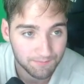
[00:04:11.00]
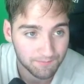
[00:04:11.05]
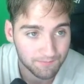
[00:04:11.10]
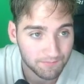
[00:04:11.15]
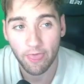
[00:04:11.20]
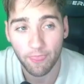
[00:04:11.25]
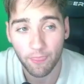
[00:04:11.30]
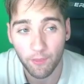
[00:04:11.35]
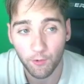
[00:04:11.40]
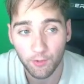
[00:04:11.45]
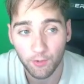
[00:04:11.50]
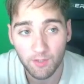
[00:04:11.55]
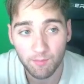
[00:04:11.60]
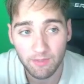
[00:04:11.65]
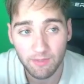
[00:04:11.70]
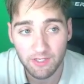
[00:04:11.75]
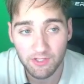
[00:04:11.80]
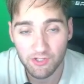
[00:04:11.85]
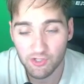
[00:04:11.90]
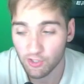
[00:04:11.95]
A
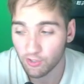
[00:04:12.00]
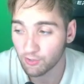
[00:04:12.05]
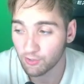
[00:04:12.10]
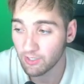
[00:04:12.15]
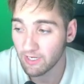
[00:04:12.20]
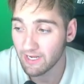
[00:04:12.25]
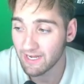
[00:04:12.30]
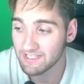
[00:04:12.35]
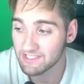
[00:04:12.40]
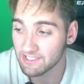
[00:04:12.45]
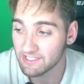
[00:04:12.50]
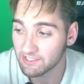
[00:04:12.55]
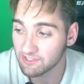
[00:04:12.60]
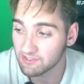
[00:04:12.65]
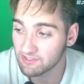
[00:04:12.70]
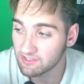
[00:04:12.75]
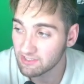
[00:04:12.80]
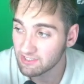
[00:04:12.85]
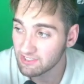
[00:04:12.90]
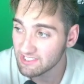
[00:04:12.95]
30-minute chart, as you
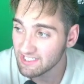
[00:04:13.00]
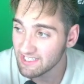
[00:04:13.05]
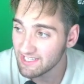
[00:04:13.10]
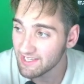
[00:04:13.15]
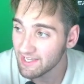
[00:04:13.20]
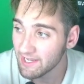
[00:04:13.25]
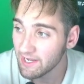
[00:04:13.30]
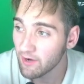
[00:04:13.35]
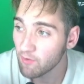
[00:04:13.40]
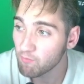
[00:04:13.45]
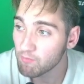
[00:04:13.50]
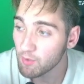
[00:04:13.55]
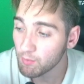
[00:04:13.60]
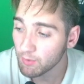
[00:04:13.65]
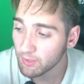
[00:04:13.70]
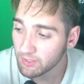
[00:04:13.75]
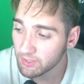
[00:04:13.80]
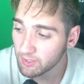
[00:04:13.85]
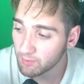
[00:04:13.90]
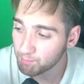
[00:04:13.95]
can see, what
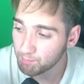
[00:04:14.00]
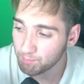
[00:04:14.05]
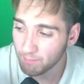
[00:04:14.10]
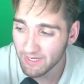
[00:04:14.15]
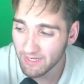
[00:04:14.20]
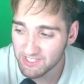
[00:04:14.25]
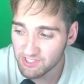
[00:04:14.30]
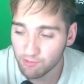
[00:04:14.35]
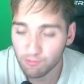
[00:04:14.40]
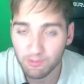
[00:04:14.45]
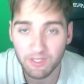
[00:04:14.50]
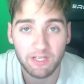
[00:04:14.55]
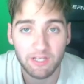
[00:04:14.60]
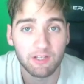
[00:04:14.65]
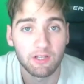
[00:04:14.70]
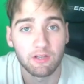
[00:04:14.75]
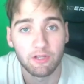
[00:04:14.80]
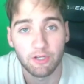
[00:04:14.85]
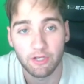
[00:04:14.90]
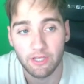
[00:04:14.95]
we're basically going
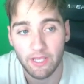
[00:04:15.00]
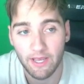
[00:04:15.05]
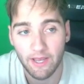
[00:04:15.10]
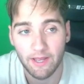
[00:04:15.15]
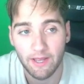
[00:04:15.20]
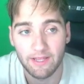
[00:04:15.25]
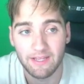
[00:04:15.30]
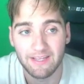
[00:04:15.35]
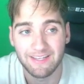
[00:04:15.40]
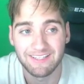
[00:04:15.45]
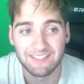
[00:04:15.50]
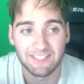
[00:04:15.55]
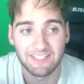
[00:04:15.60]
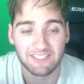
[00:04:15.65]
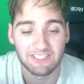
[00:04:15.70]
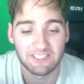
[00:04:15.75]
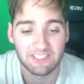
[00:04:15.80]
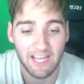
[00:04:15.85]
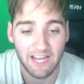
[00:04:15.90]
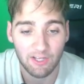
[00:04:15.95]
to look at is
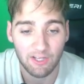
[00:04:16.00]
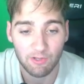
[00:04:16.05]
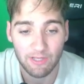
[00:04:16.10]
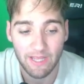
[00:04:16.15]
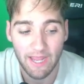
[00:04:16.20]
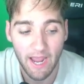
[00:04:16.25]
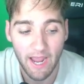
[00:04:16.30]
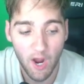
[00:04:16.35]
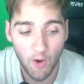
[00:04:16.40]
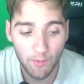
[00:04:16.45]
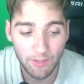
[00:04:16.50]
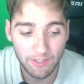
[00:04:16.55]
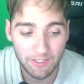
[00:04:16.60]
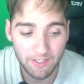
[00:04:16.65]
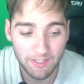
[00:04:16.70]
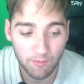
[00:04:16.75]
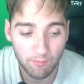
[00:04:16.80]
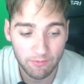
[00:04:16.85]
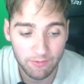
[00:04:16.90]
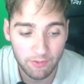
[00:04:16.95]
exactly how we
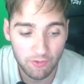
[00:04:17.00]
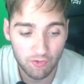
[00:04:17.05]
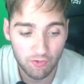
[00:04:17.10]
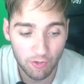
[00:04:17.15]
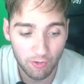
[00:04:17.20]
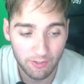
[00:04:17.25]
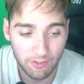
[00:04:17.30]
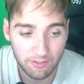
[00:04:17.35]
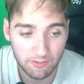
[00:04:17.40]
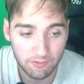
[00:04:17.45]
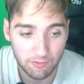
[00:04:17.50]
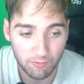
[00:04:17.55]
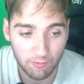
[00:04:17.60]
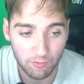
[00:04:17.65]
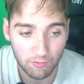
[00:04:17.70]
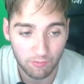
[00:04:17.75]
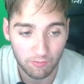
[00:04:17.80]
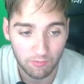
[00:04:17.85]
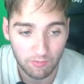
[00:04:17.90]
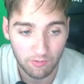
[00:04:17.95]
did it with the drawing
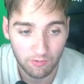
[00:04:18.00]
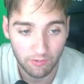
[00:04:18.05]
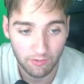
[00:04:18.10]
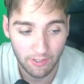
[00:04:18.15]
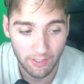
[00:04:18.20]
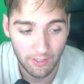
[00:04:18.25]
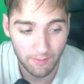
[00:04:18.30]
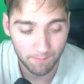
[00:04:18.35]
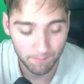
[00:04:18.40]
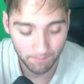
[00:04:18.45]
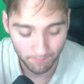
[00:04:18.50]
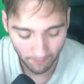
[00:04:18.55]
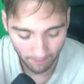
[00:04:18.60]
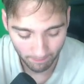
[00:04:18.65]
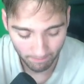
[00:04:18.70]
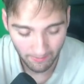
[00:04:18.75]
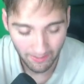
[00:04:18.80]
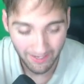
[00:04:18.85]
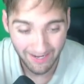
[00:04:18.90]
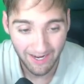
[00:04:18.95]
tool, right?
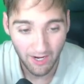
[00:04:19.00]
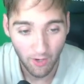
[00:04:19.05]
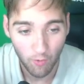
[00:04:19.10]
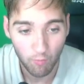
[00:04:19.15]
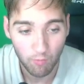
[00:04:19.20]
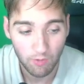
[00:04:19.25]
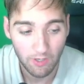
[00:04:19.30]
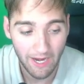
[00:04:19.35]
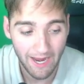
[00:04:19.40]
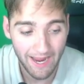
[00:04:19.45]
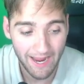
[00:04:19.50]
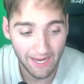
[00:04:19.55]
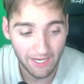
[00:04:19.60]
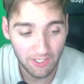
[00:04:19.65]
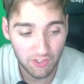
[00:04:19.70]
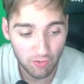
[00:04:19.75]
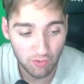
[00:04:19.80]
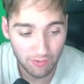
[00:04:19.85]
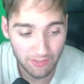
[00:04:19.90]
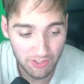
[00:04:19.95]
We're
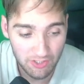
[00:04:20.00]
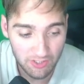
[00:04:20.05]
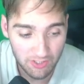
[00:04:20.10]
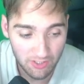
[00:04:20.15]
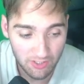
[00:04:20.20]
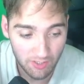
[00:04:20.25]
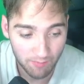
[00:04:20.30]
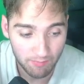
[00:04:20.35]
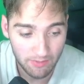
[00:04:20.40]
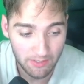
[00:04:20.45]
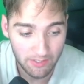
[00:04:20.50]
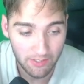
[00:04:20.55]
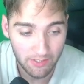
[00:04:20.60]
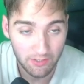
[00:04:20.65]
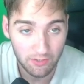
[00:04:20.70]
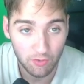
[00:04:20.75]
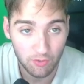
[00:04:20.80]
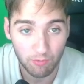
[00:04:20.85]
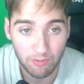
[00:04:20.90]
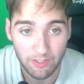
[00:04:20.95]
actually just going to be
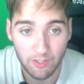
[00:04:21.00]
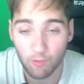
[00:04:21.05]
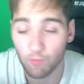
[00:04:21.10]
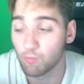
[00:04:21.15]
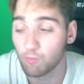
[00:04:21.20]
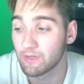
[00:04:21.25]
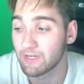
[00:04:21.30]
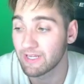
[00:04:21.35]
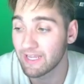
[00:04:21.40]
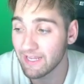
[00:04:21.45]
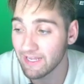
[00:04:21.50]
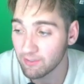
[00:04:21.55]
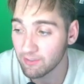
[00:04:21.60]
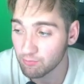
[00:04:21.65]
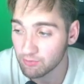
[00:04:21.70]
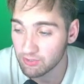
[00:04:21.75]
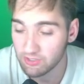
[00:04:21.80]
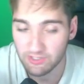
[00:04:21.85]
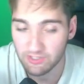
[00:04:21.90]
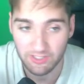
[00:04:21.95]
doing it with
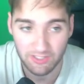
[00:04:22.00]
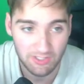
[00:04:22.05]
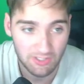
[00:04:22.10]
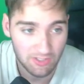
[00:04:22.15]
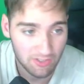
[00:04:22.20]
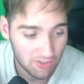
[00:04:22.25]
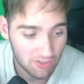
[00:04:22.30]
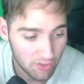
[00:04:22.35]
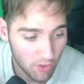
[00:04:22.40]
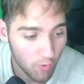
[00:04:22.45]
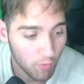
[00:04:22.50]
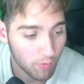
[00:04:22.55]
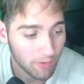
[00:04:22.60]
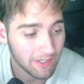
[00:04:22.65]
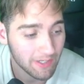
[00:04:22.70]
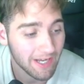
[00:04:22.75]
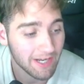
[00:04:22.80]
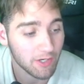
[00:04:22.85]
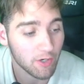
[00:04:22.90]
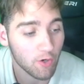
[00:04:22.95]
candlesticks. So we're
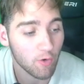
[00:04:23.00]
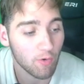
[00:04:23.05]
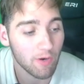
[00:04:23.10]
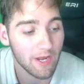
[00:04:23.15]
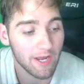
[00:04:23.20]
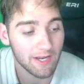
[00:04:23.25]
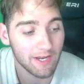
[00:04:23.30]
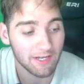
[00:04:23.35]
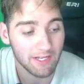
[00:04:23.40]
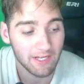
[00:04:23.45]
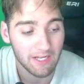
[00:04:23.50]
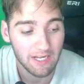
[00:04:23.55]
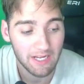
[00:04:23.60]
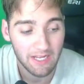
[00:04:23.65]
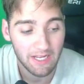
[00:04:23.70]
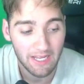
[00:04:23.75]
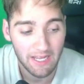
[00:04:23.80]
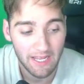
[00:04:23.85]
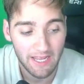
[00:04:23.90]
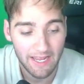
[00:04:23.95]
going to go ahead,
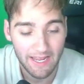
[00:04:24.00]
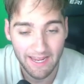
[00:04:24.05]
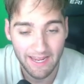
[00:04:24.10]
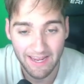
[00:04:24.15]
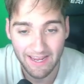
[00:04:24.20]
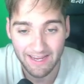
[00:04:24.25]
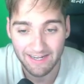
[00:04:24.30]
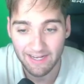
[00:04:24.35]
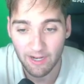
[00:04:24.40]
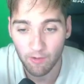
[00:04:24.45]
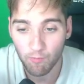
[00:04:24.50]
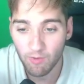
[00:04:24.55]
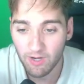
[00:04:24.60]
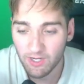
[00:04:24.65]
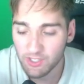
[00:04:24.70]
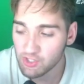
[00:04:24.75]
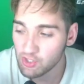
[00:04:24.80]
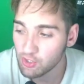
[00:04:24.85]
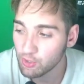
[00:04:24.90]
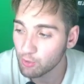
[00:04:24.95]
and I
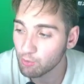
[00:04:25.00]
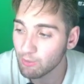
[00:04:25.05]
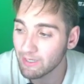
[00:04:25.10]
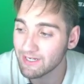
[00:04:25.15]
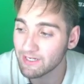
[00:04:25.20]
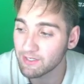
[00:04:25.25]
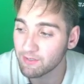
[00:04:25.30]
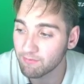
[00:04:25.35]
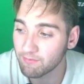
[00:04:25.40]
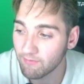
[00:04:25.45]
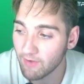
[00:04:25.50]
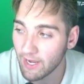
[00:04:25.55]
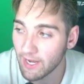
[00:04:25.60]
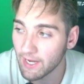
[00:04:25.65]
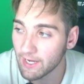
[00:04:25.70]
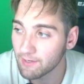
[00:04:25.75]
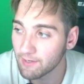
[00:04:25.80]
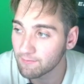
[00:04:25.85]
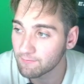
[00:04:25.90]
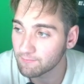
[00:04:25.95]
want you to
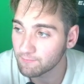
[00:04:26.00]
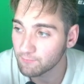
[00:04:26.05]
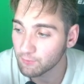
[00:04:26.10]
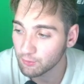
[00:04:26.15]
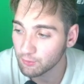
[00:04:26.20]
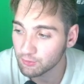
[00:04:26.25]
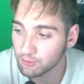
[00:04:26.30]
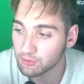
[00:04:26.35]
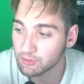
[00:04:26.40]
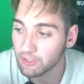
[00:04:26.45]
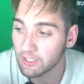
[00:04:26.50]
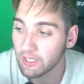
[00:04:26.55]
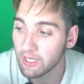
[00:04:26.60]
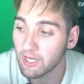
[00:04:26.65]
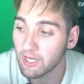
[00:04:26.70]
identify first